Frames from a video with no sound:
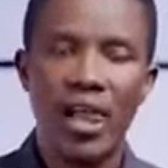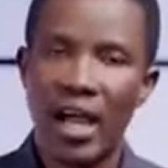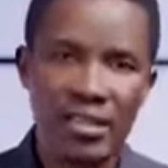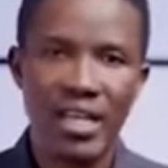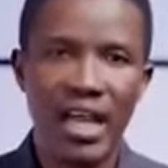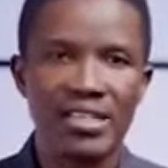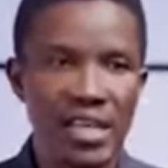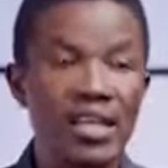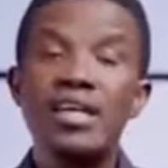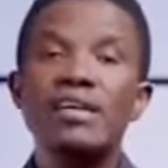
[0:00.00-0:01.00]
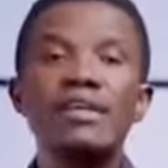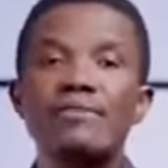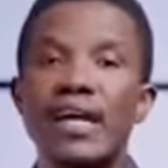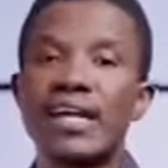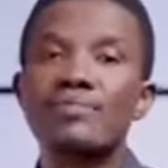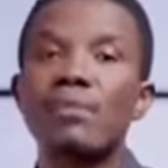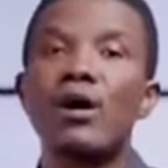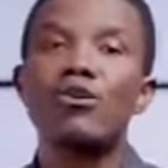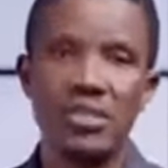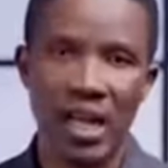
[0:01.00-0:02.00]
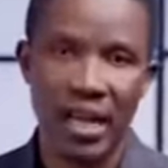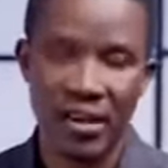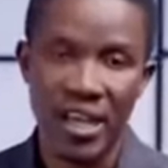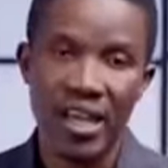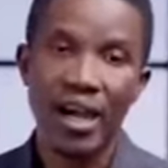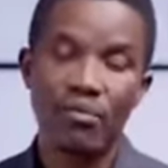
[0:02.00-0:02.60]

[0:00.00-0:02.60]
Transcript: And this guy said, "Even if I get my whole salary